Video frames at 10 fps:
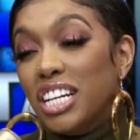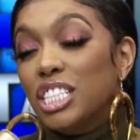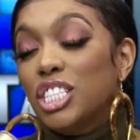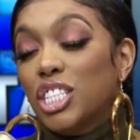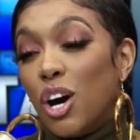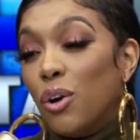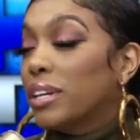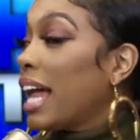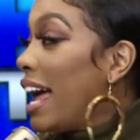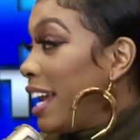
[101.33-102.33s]
is
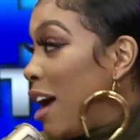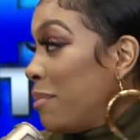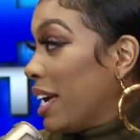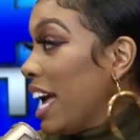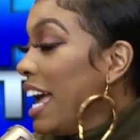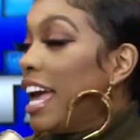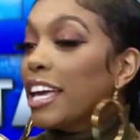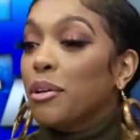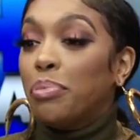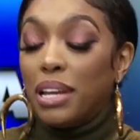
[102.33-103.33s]
so dynamic. He
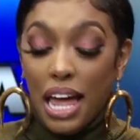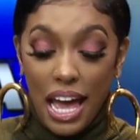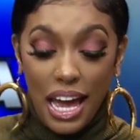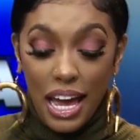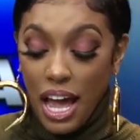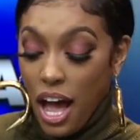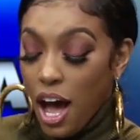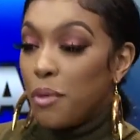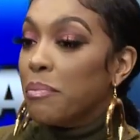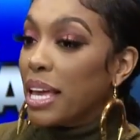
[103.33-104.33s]
can play
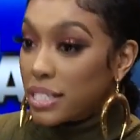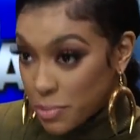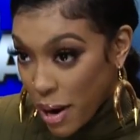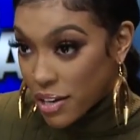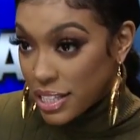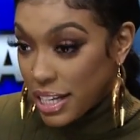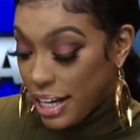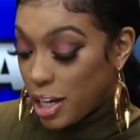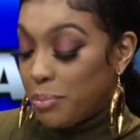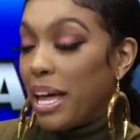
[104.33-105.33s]
a mixed person.
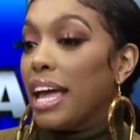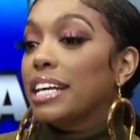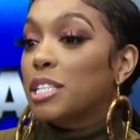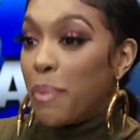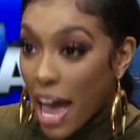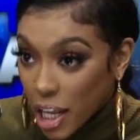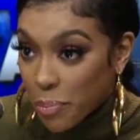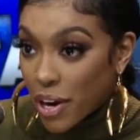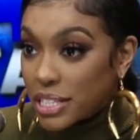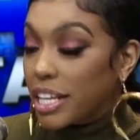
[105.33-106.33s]
He can play a
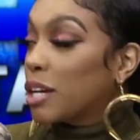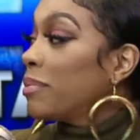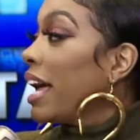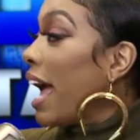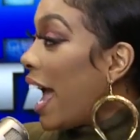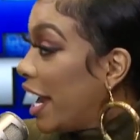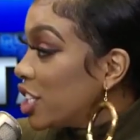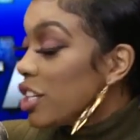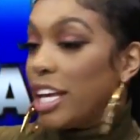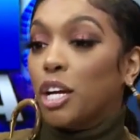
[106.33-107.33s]
Hispanic person. He can play
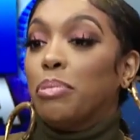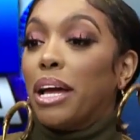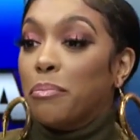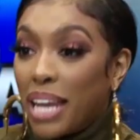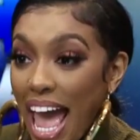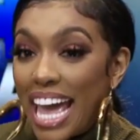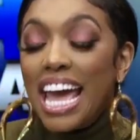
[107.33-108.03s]
Asian. He can play black.